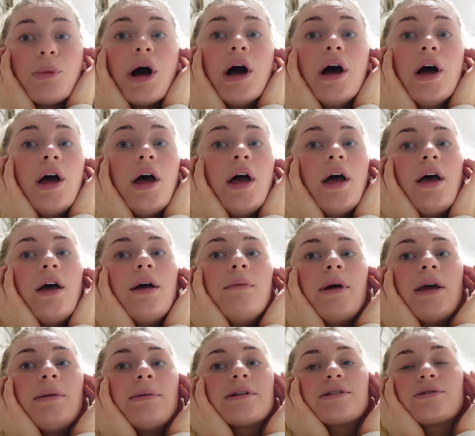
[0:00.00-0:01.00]
But
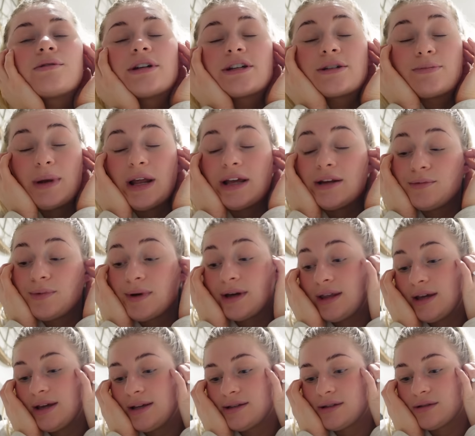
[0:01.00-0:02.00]
maybe it's all explained by
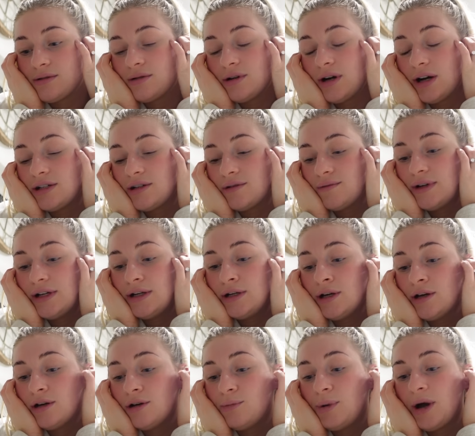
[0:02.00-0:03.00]
this, or I don't really
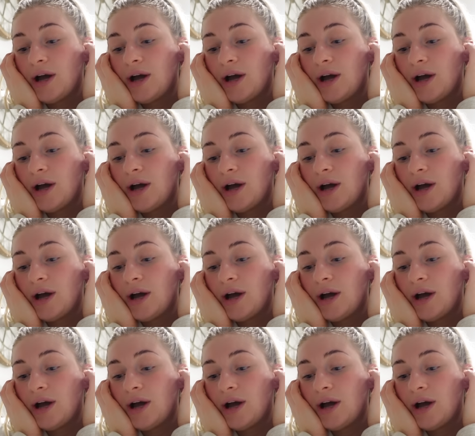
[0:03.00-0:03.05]
know.